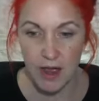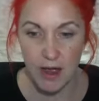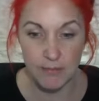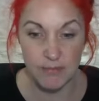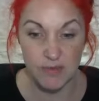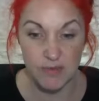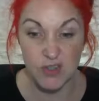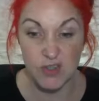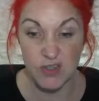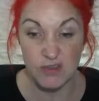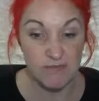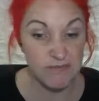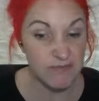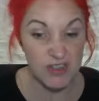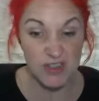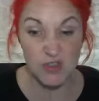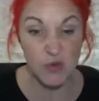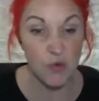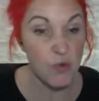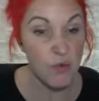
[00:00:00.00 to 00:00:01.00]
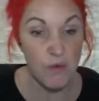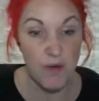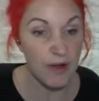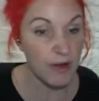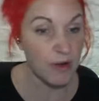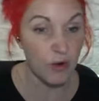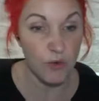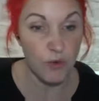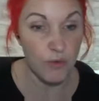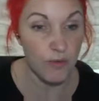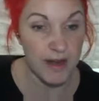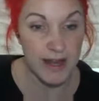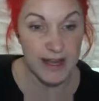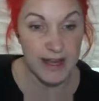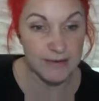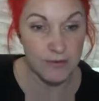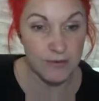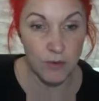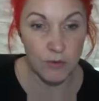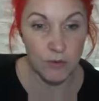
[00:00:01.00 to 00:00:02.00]
and salt,
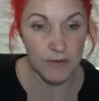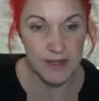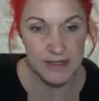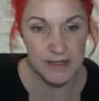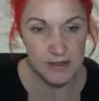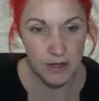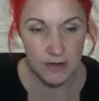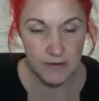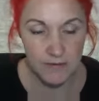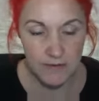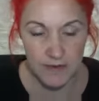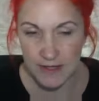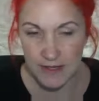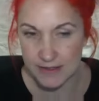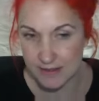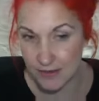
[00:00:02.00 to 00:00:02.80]
chlorine, all these kind of things.